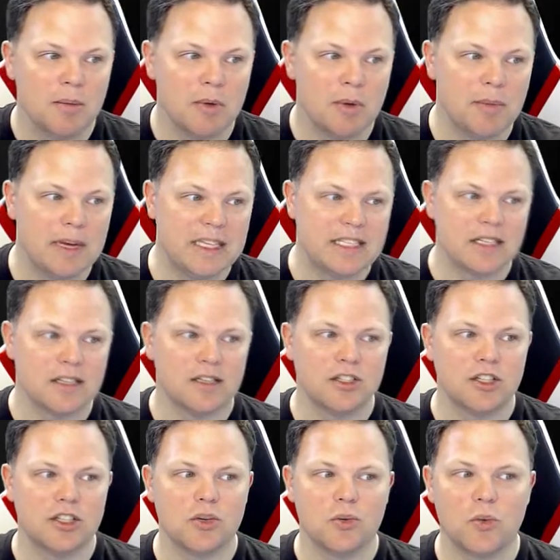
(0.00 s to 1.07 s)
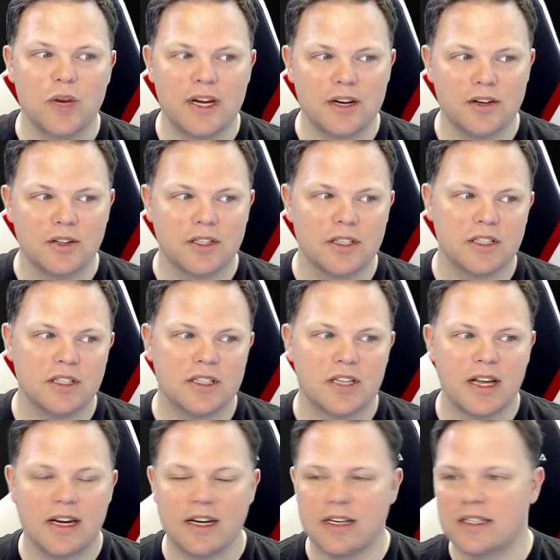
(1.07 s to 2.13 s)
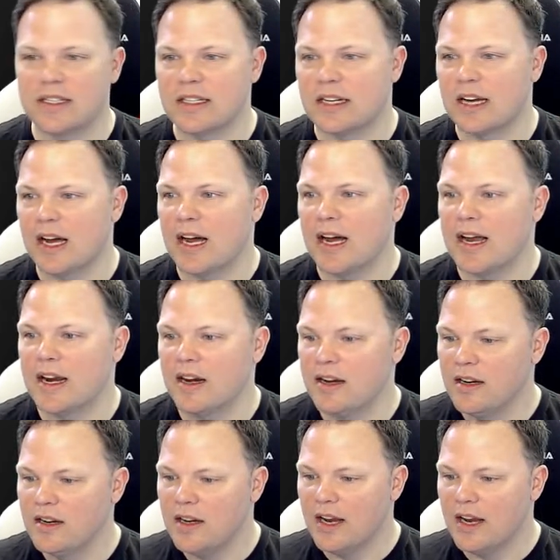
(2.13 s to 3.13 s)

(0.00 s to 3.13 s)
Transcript: But basically, it's just a Windows settings guide.